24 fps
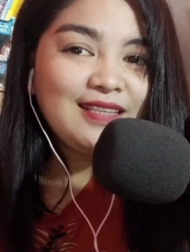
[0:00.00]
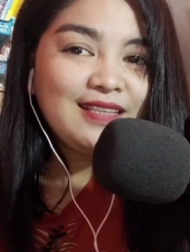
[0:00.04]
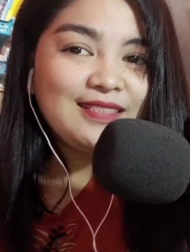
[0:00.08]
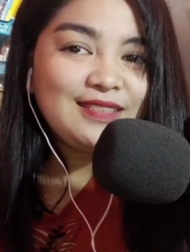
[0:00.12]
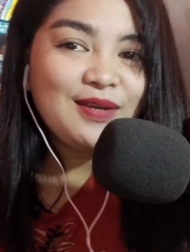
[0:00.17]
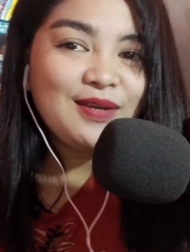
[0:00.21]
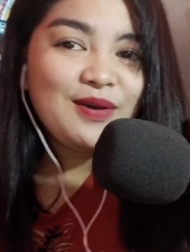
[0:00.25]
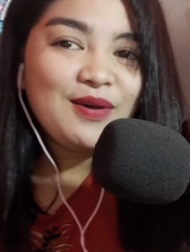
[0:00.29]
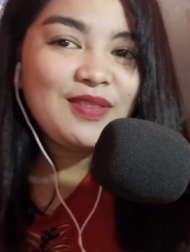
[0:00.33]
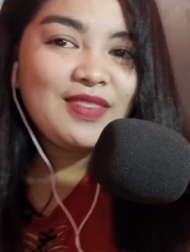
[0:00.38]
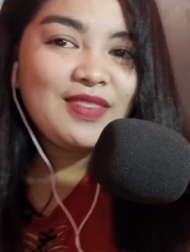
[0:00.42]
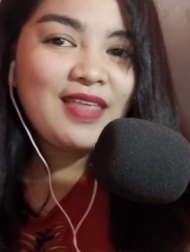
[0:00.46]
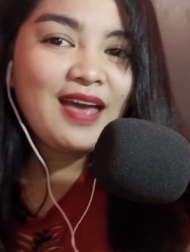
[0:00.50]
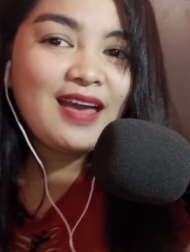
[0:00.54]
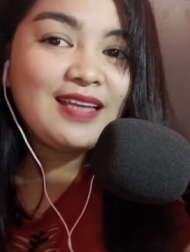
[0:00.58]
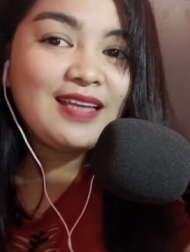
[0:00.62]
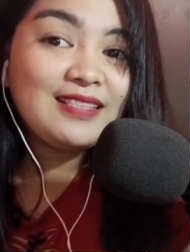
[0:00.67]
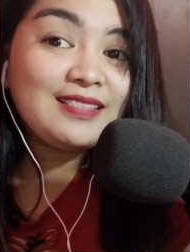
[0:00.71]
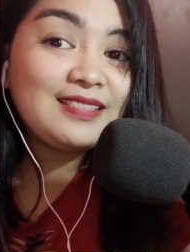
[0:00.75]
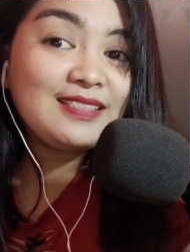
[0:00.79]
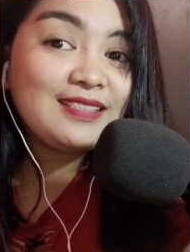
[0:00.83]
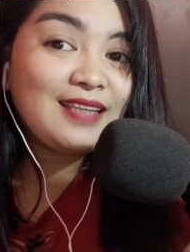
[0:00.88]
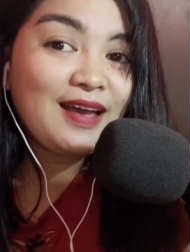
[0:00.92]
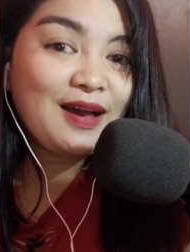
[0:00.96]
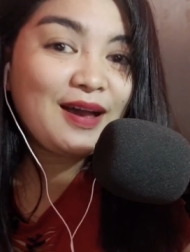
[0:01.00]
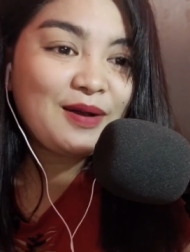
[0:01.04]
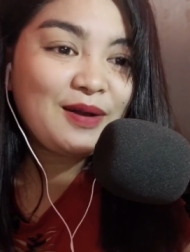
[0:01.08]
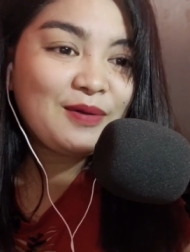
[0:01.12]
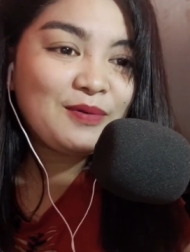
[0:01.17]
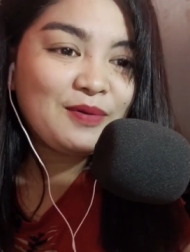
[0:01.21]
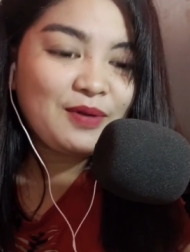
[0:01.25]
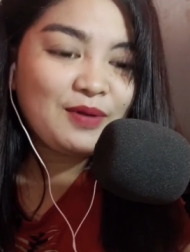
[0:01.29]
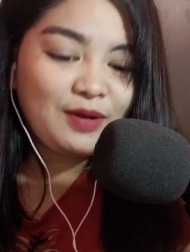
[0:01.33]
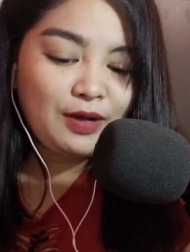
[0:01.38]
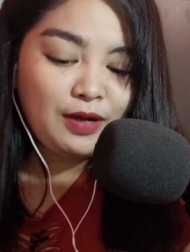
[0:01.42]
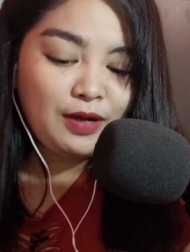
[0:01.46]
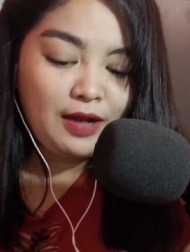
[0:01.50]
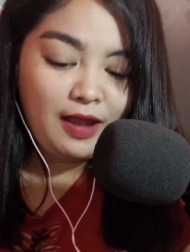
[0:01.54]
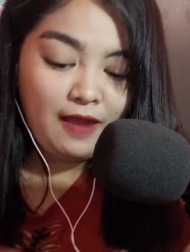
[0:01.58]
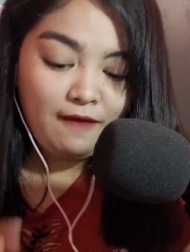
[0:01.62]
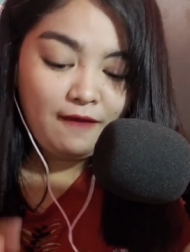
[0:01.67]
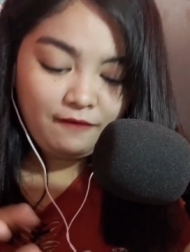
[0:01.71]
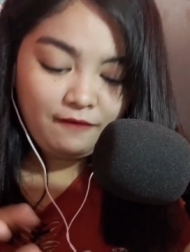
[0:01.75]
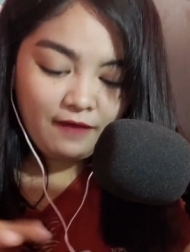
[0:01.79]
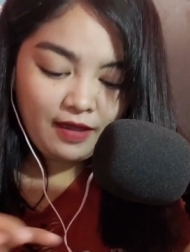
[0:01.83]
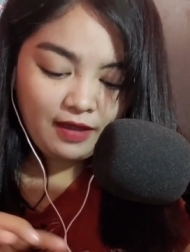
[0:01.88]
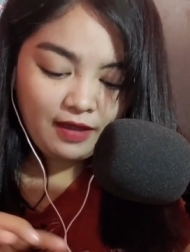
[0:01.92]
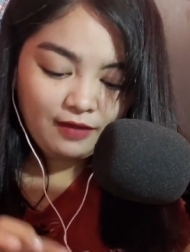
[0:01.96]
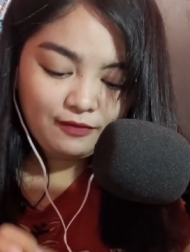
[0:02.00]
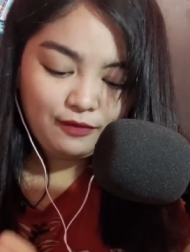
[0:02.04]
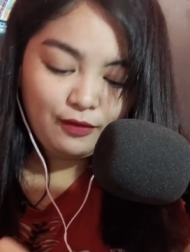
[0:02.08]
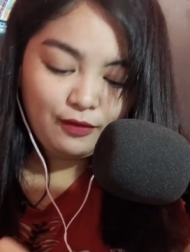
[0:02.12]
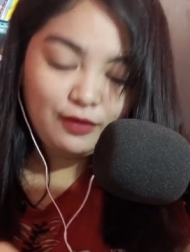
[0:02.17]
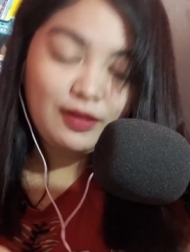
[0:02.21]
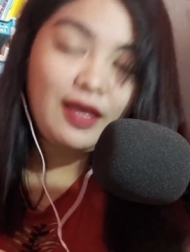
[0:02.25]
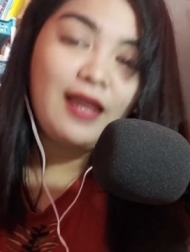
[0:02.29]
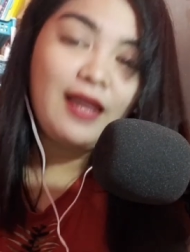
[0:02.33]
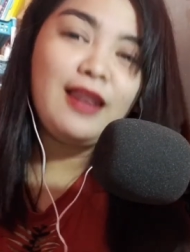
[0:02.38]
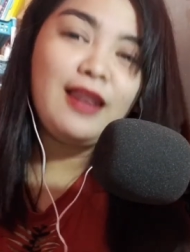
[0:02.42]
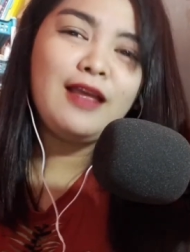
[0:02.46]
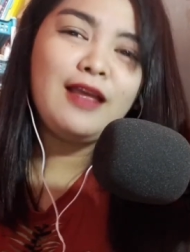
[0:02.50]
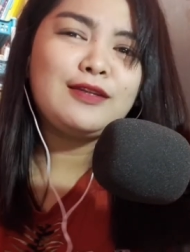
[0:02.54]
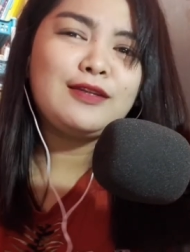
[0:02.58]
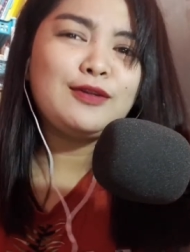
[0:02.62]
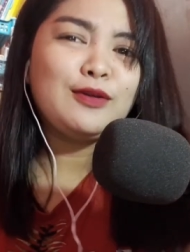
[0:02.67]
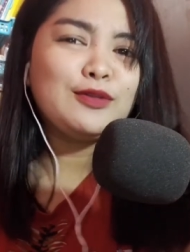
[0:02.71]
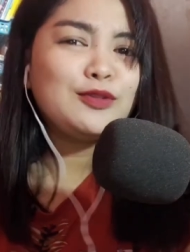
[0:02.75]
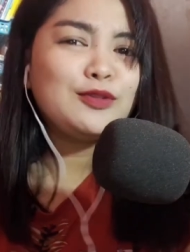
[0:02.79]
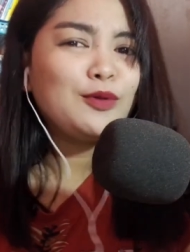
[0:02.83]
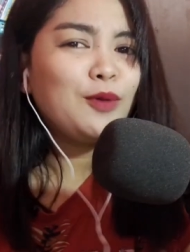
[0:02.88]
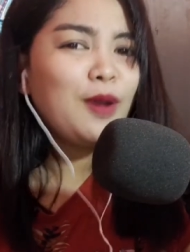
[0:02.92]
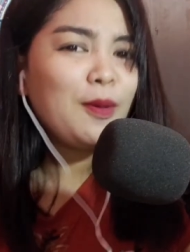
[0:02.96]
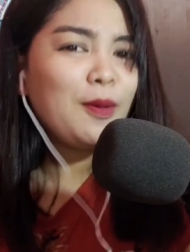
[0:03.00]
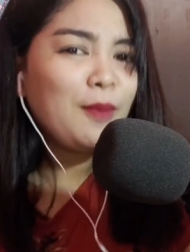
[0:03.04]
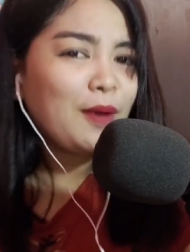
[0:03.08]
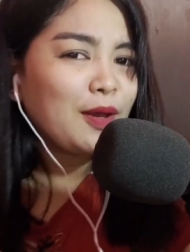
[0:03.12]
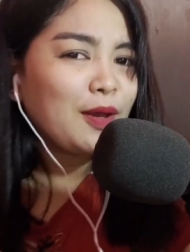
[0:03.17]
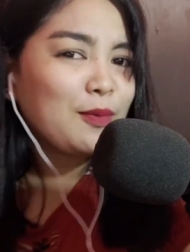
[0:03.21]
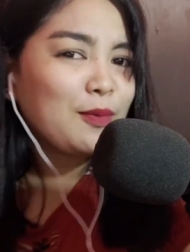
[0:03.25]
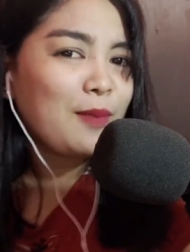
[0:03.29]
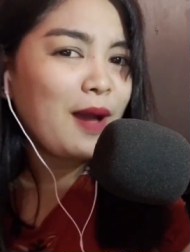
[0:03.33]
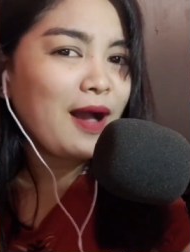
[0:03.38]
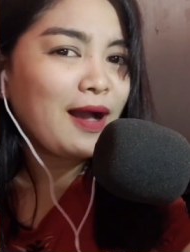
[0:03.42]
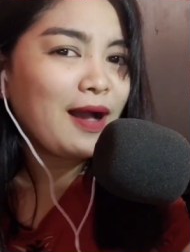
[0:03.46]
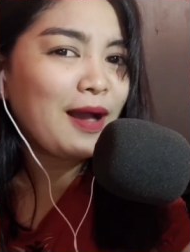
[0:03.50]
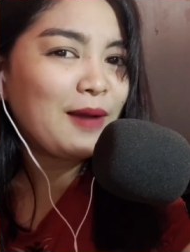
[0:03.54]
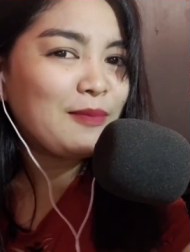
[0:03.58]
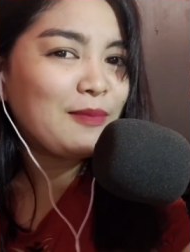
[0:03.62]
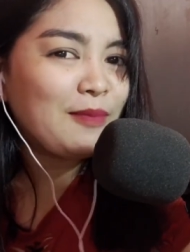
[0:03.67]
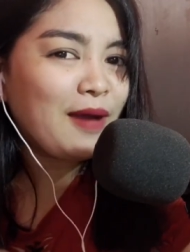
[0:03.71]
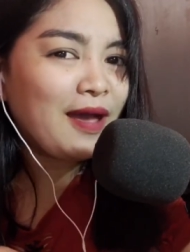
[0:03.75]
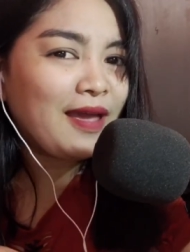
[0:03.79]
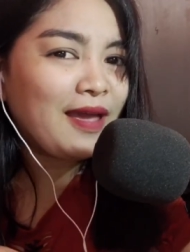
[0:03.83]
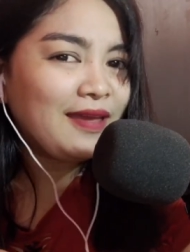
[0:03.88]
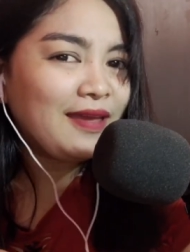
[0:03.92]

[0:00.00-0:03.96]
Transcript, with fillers: so that's our effect for the electro. So, wala ba kayong mga kamay?